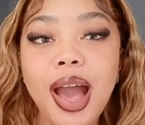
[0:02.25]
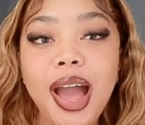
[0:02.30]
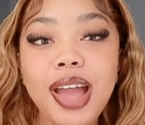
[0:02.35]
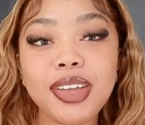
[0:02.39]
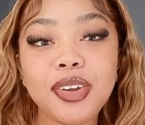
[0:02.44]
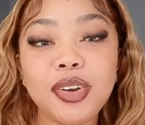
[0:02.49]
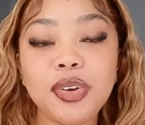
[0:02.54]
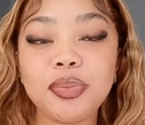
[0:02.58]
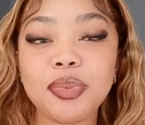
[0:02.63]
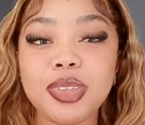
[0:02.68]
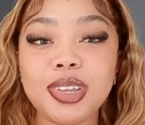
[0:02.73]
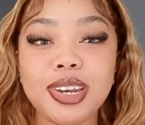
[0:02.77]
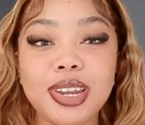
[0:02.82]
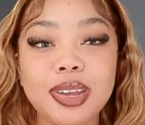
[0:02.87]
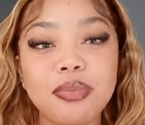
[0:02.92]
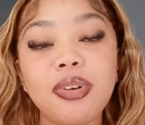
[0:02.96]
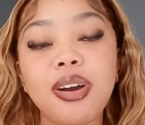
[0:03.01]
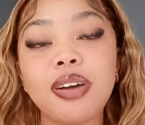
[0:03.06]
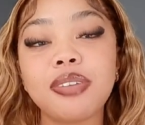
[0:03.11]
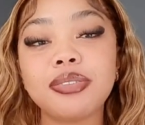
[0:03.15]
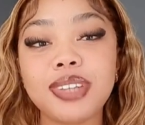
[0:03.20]
I go by the
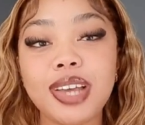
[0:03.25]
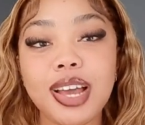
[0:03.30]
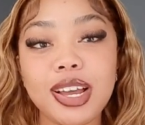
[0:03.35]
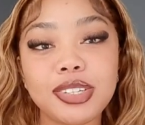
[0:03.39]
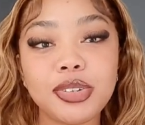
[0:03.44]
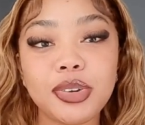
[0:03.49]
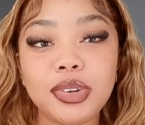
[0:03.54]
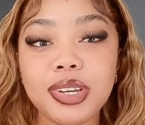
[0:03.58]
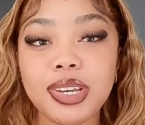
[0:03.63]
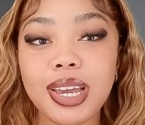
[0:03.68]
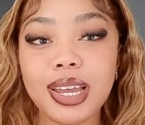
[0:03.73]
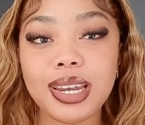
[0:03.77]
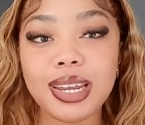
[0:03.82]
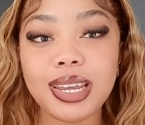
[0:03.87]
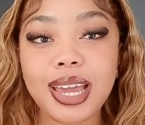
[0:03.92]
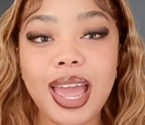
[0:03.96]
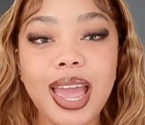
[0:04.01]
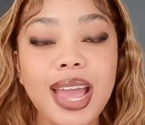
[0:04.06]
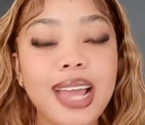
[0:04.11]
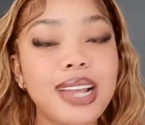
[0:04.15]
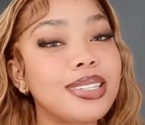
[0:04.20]
name of Tato
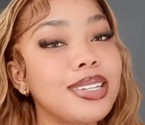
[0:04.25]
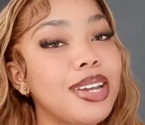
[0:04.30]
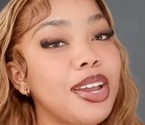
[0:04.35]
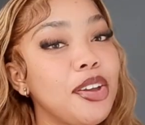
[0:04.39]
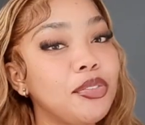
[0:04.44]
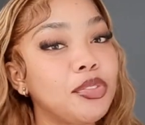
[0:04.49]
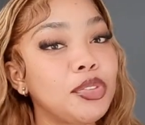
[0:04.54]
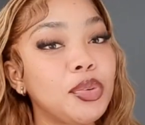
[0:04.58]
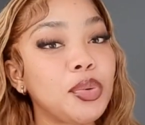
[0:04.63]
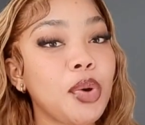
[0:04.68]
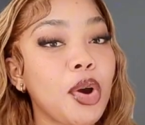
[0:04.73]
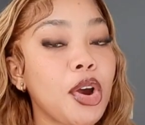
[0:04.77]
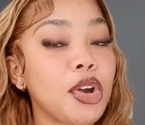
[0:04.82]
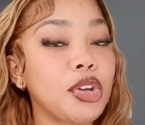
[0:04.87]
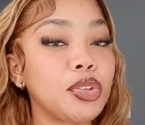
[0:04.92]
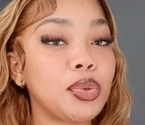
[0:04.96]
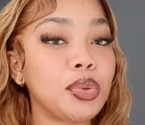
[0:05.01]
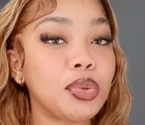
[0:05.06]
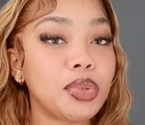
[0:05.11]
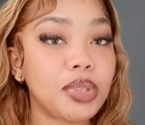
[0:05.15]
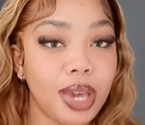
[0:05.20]
Iganing, and if you are
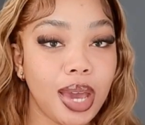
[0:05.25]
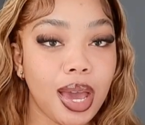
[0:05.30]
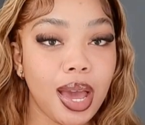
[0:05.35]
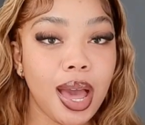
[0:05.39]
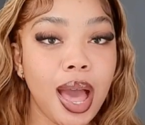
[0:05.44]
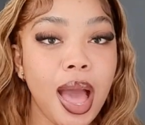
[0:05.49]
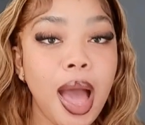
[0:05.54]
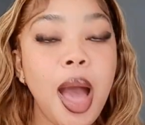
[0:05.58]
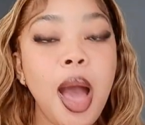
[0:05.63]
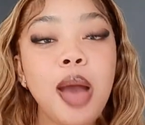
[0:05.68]
new here,